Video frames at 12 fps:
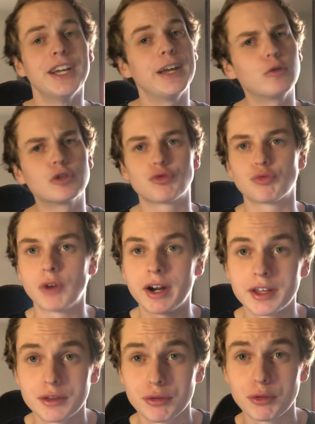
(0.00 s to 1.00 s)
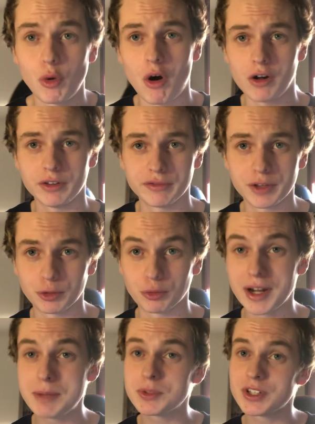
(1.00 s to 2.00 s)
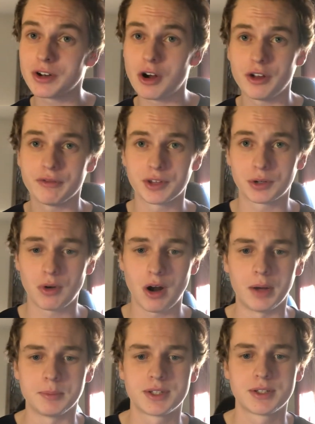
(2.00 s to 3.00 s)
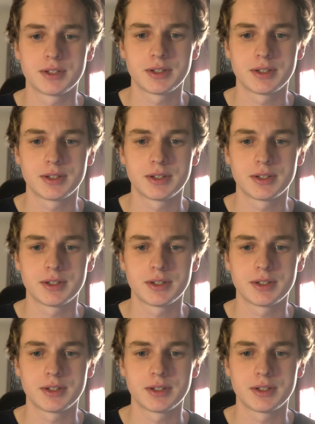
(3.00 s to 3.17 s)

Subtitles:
and it was running through all of the grapes and all of the crops.